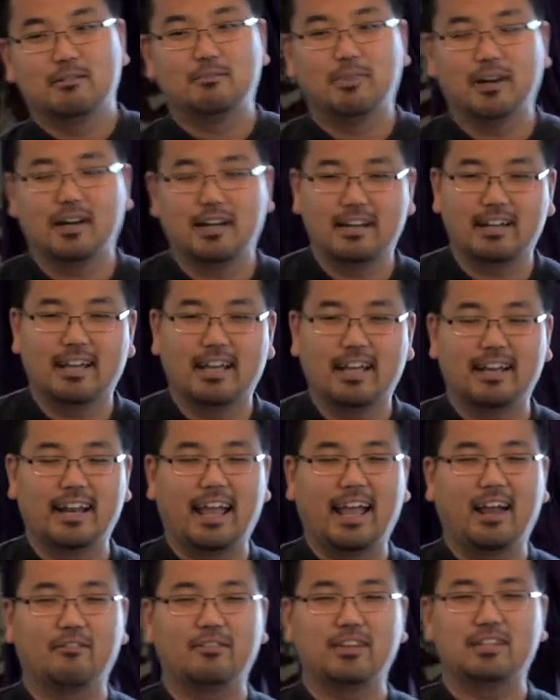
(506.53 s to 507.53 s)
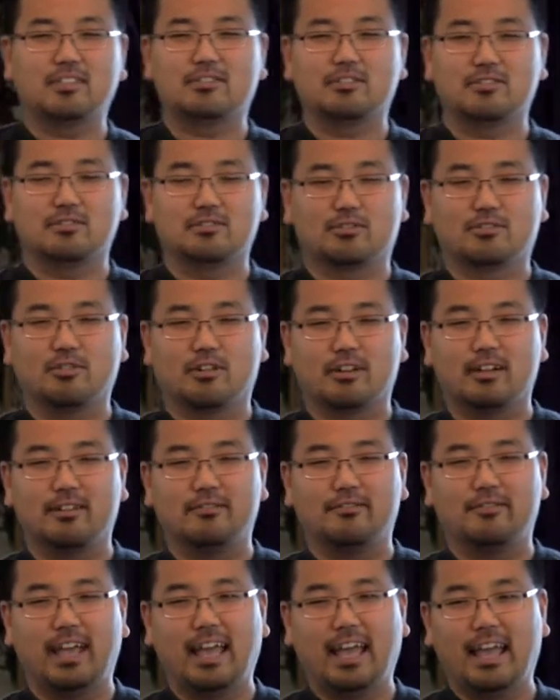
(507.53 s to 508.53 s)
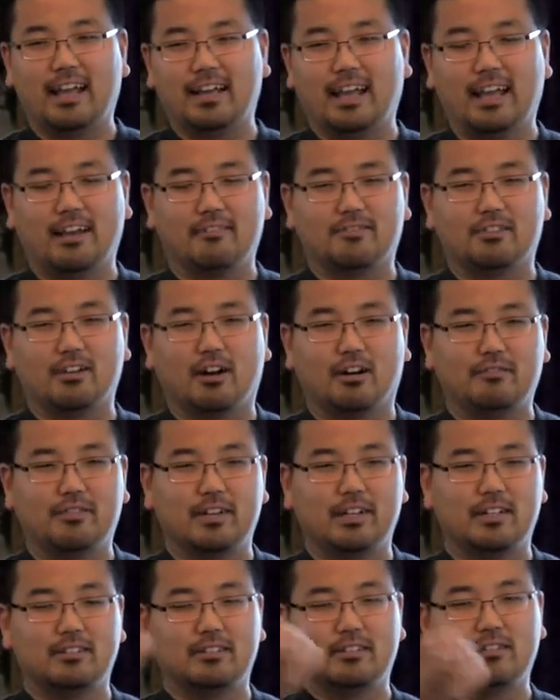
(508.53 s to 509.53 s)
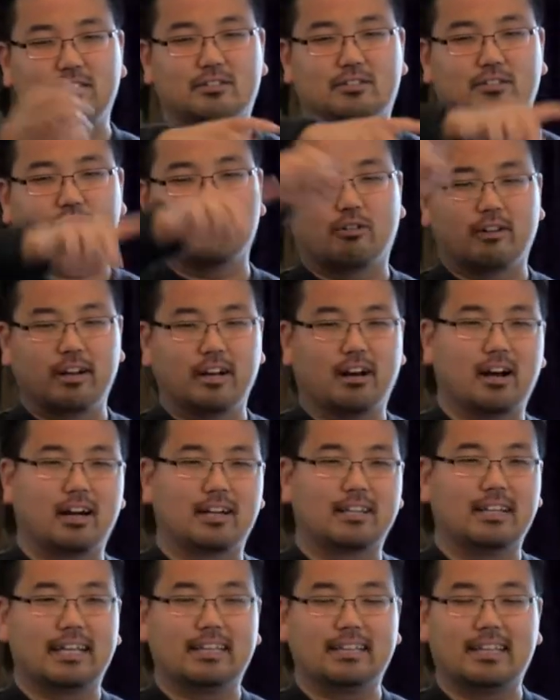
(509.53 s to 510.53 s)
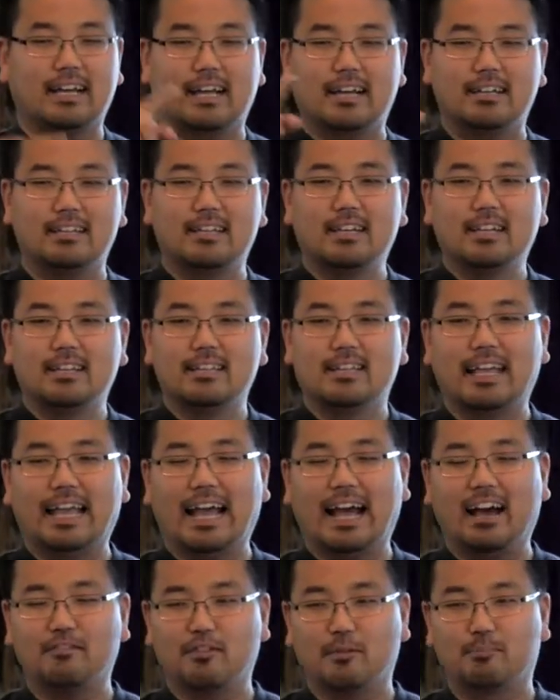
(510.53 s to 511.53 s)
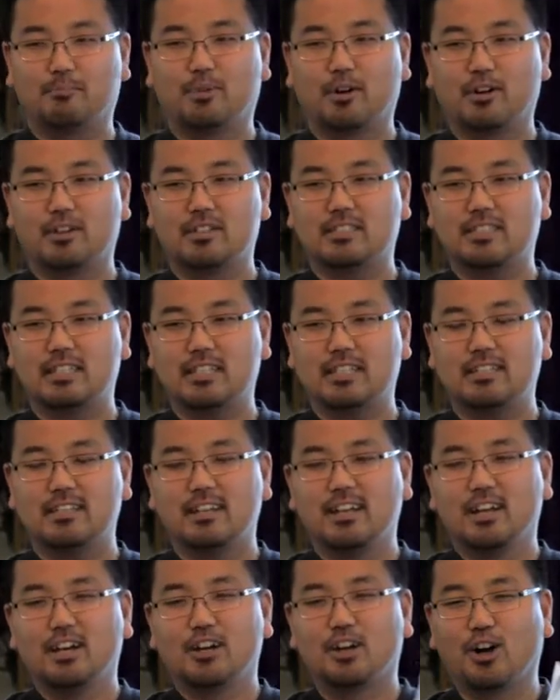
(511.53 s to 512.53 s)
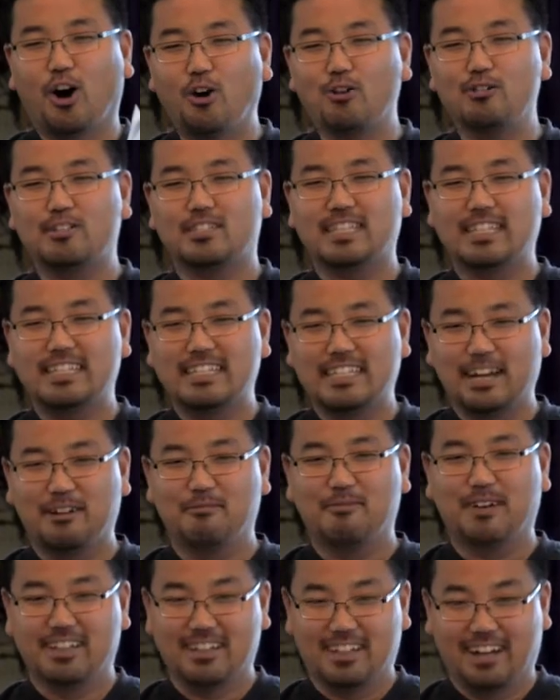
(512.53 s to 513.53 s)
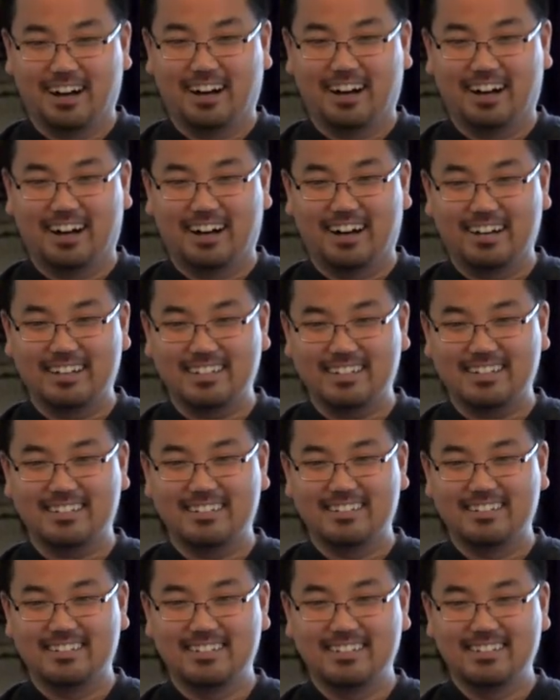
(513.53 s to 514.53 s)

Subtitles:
But in every sort of NF Dolphin story arc like that, they have a person coaching them along